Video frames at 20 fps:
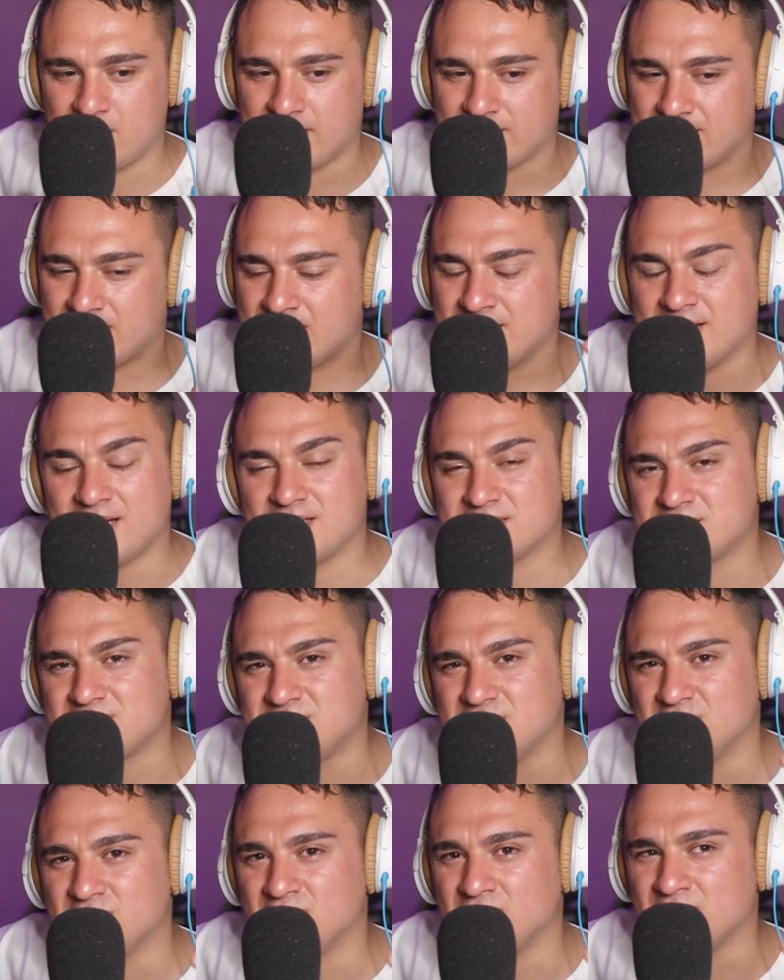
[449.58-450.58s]
Like, and I
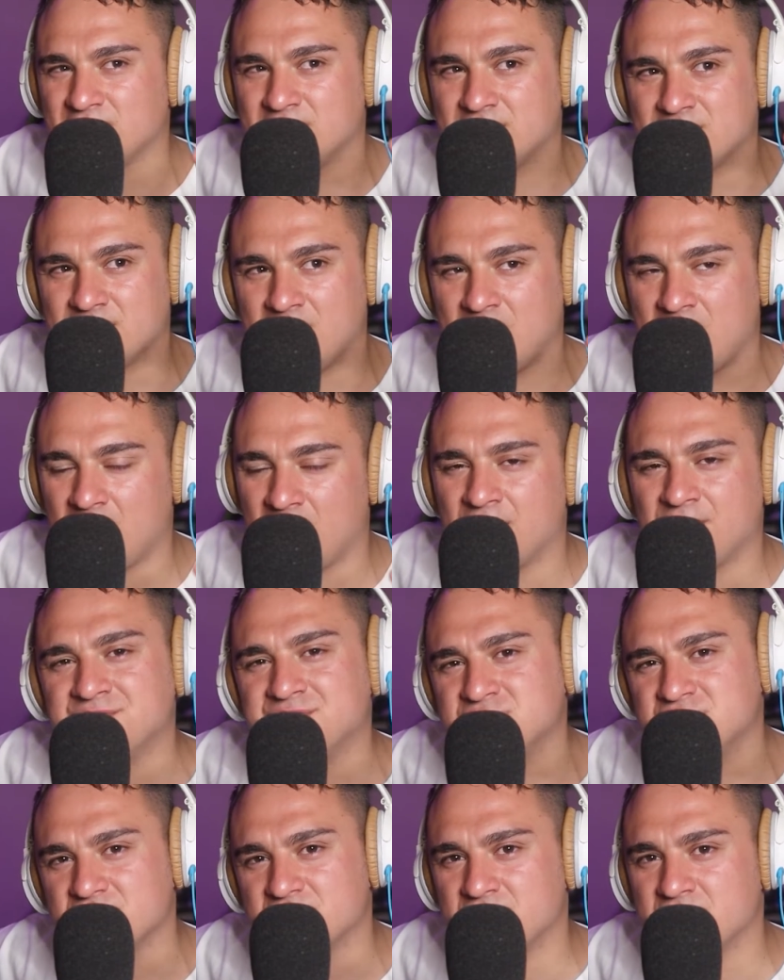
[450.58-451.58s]
still
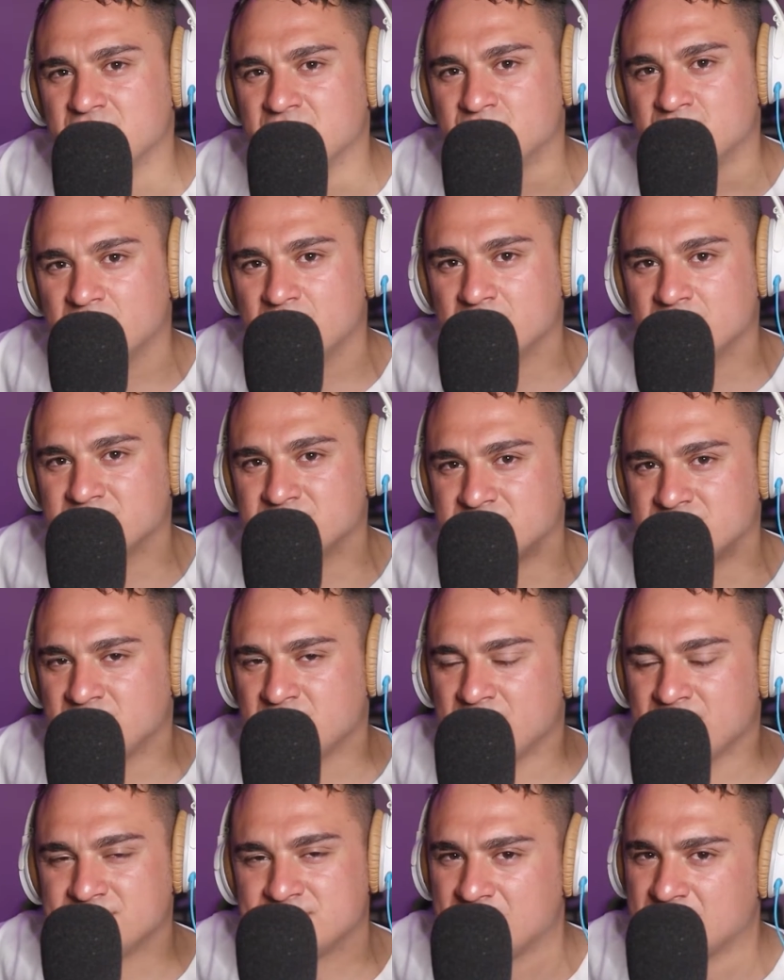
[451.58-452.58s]
love Shakira.
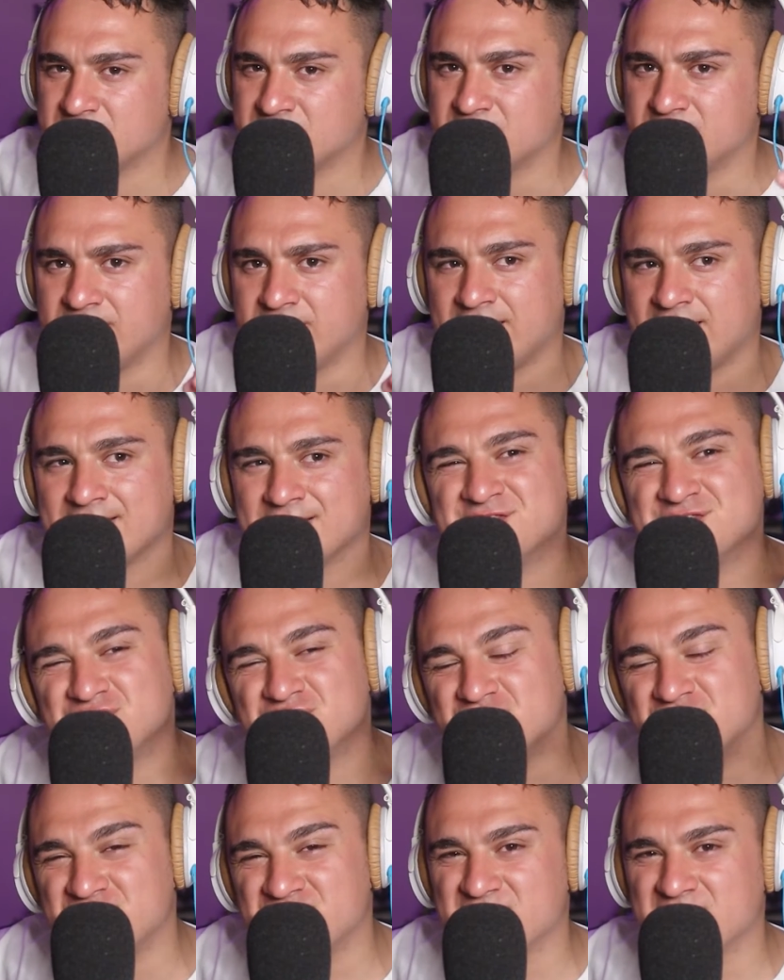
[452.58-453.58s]
She knows how to
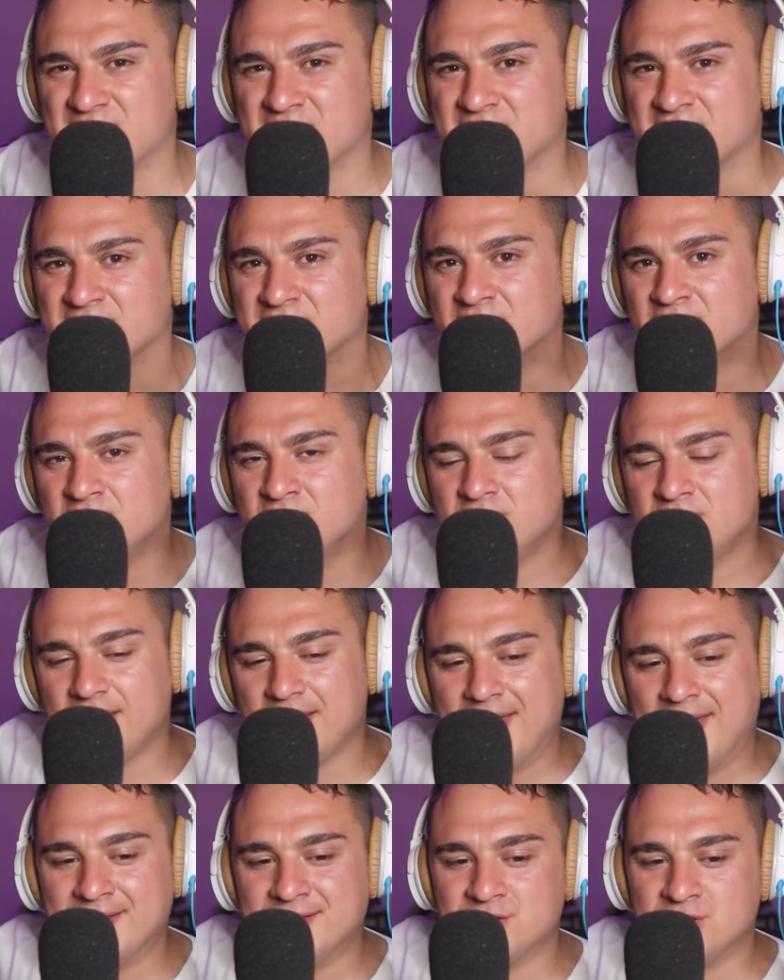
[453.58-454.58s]
dance, to sing,
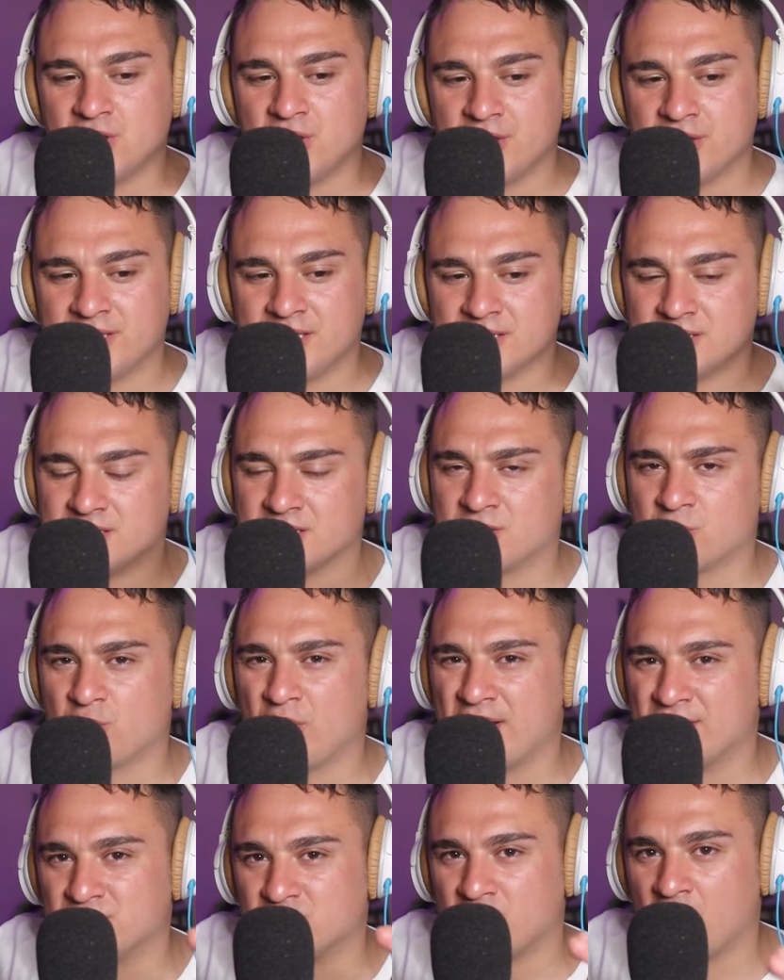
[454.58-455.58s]
and, you know, get the
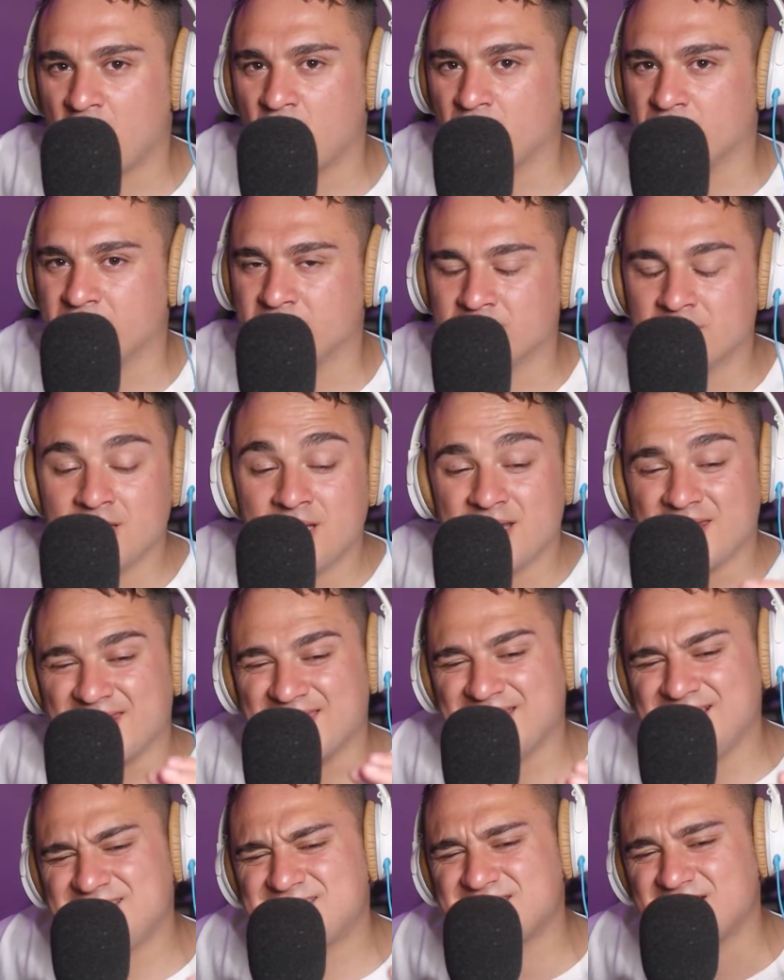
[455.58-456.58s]
crowd going.
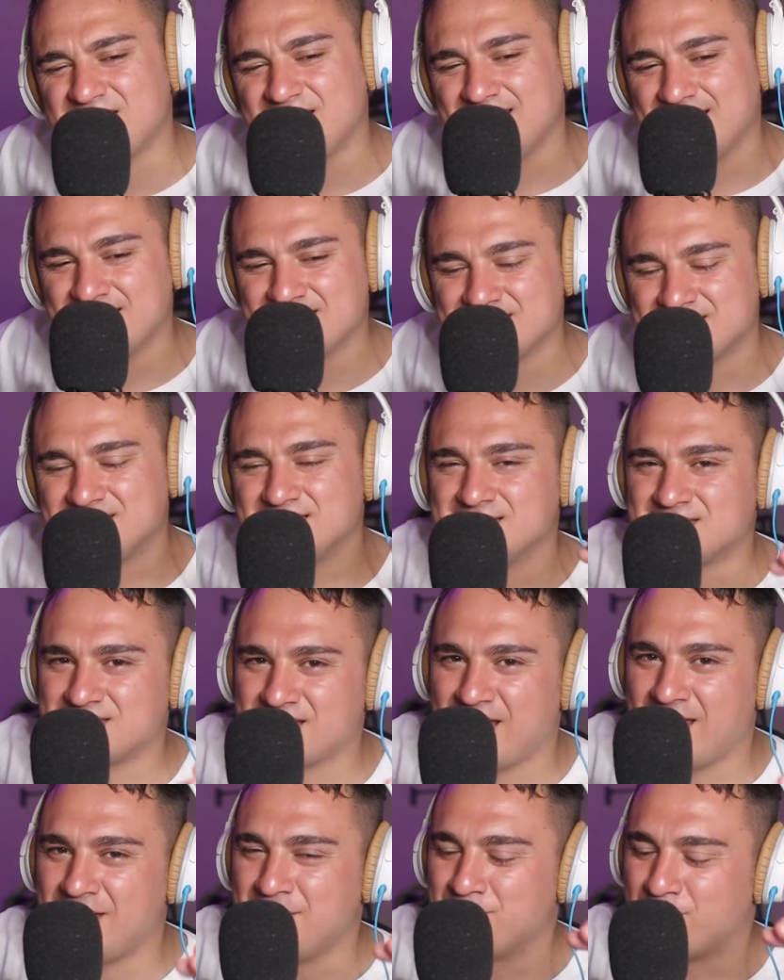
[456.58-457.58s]
Lisa is the
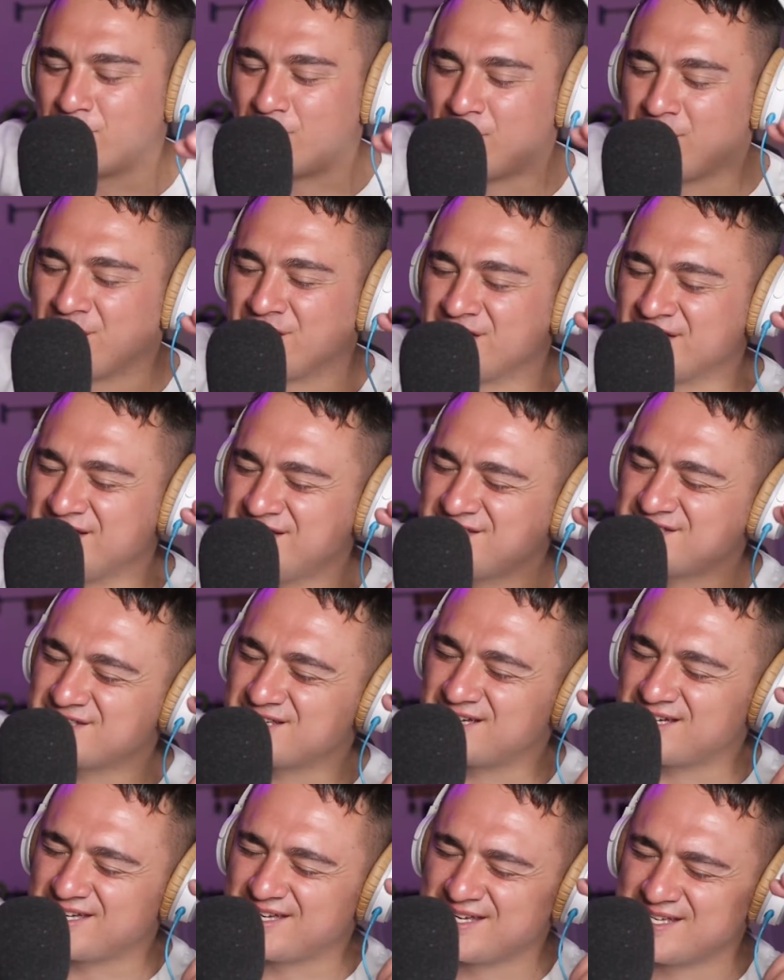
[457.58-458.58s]
same, bro.
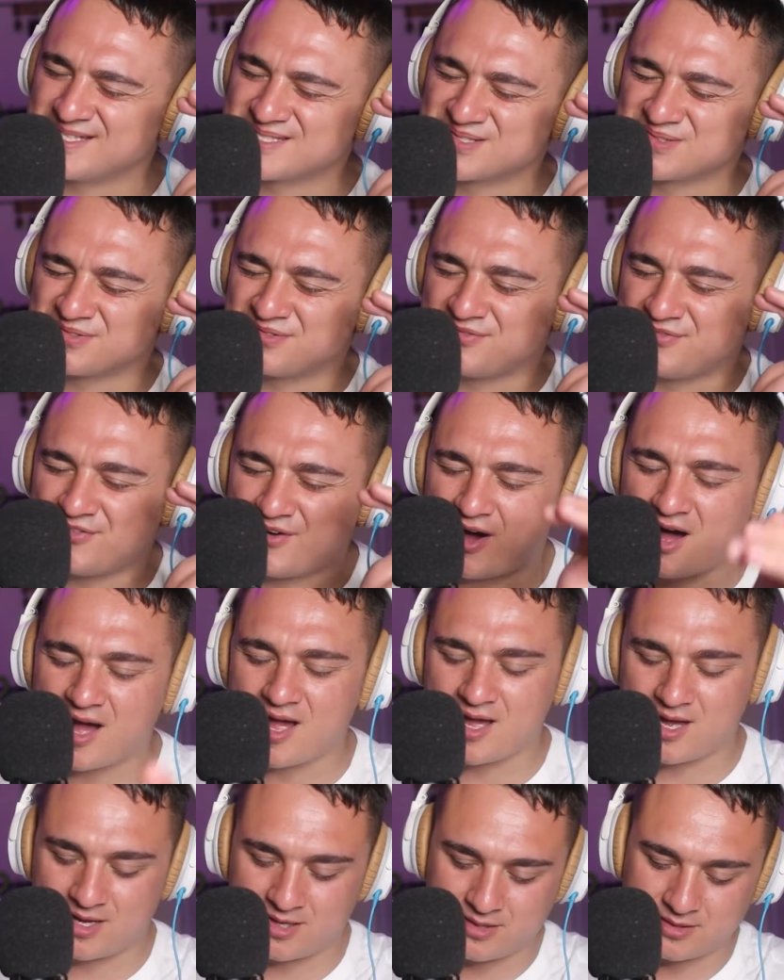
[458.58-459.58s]
Lisa is
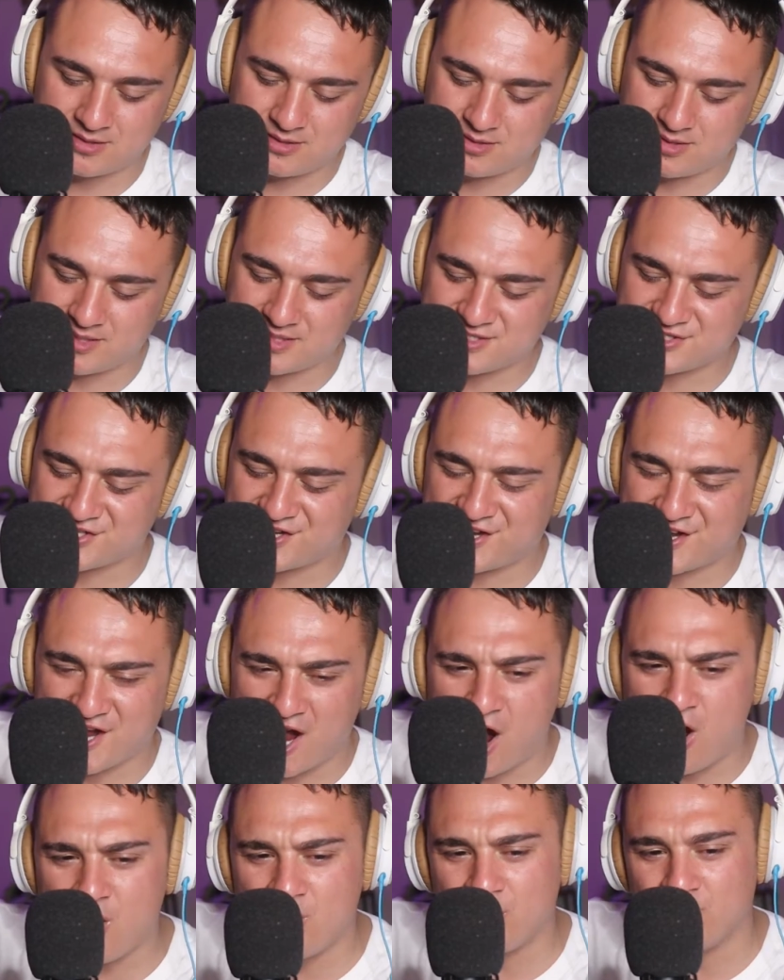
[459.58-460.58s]
fire. Let's
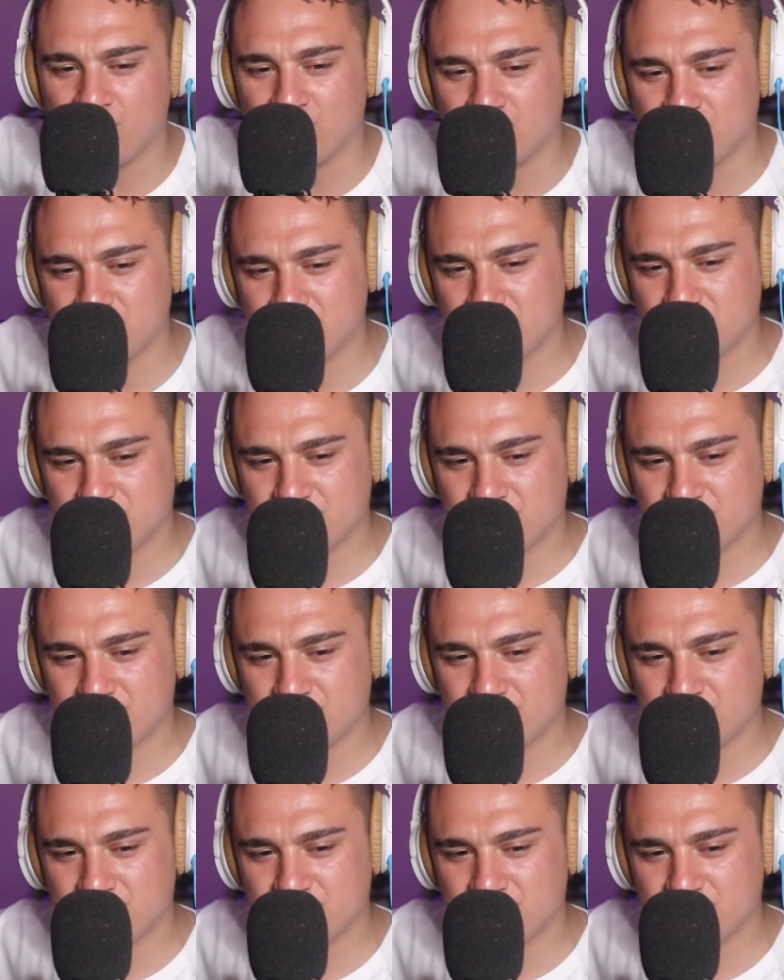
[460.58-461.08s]
go.